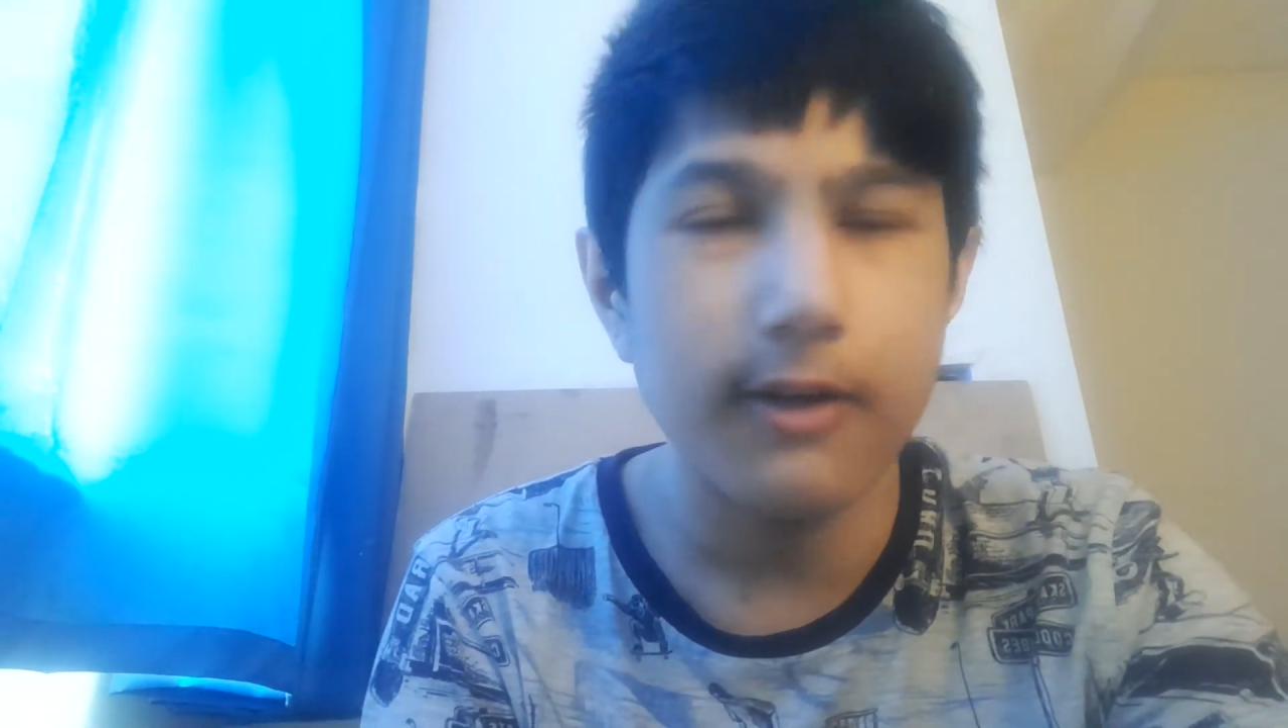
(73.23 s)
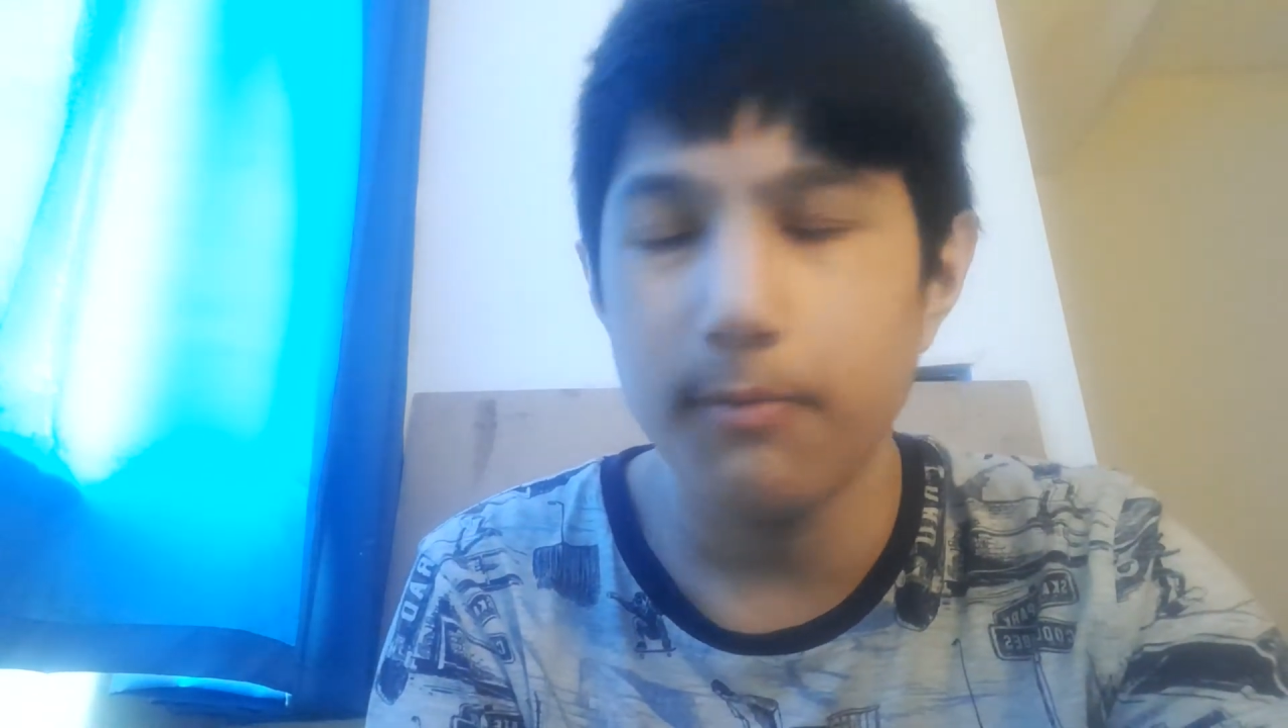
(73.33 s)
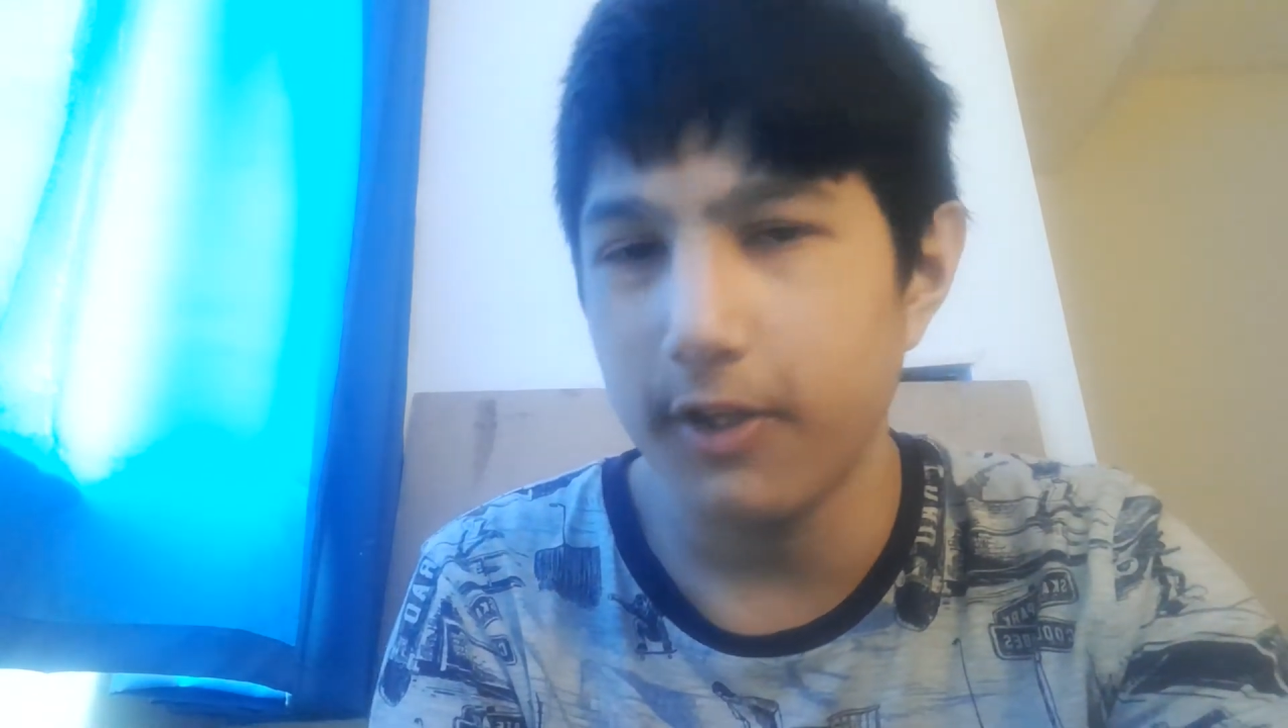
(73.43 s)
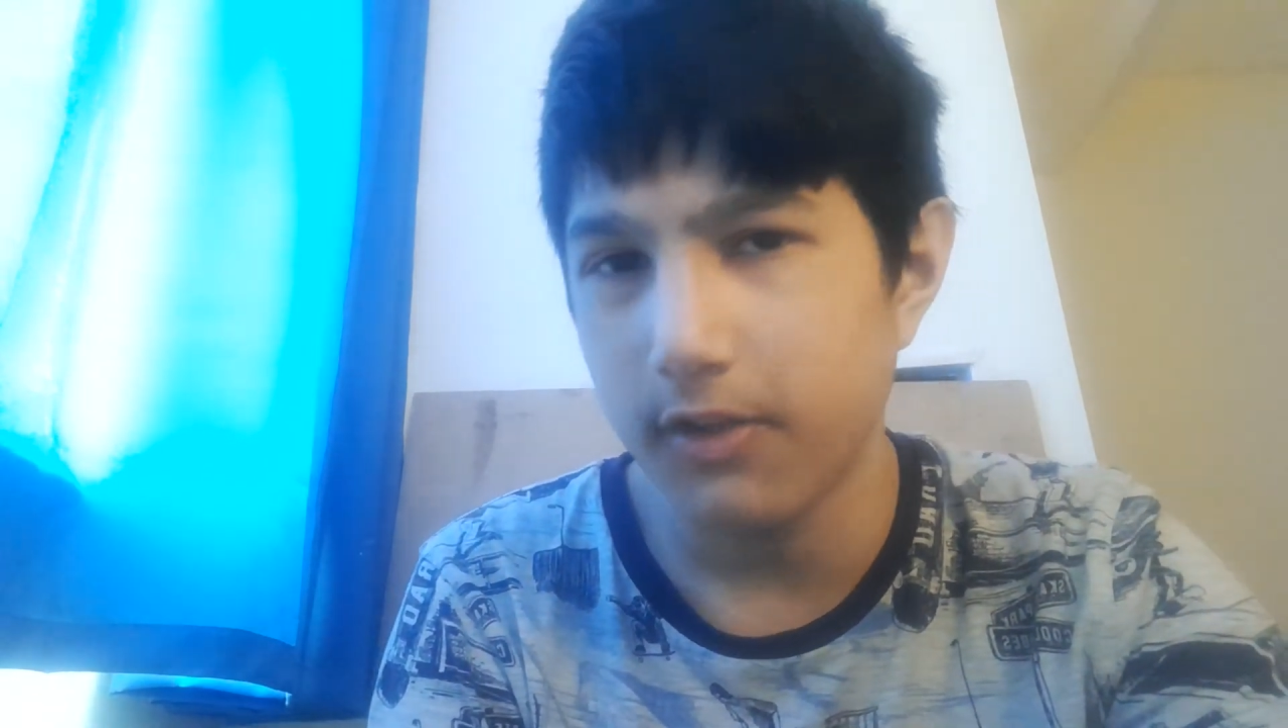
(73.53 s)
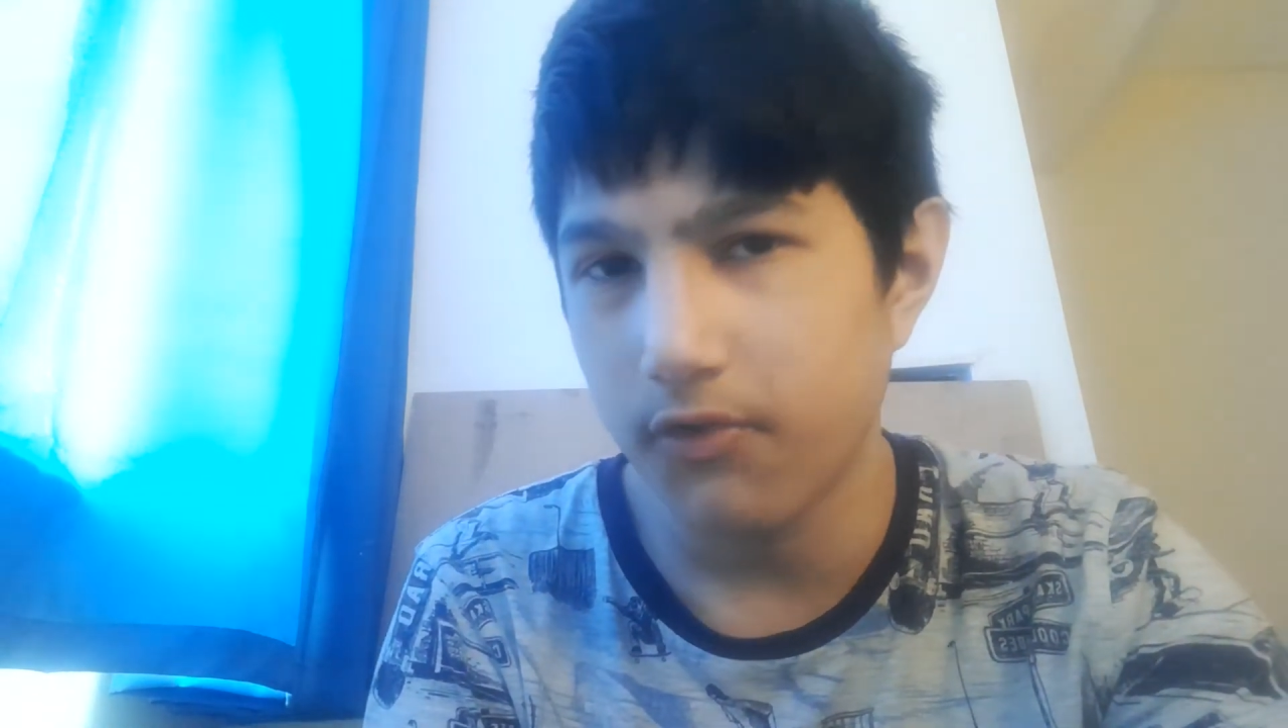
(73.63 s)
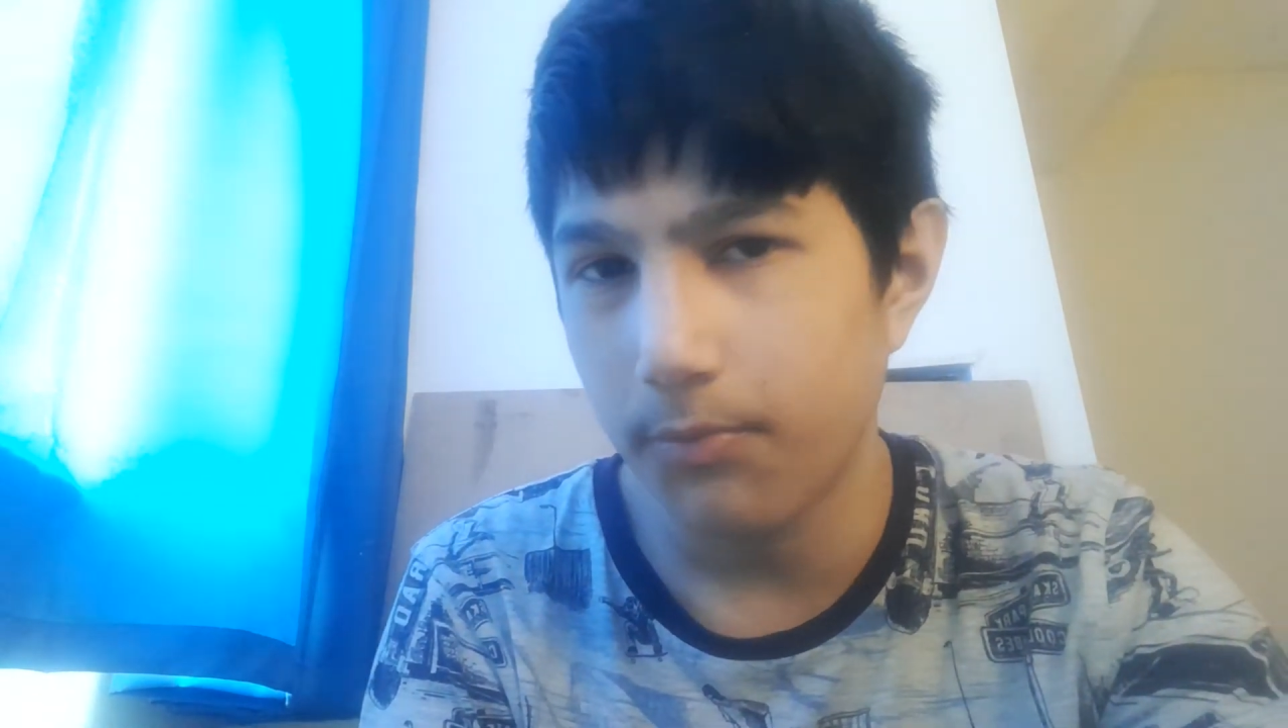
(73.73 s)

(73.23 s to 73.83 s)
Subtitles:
comment, like, and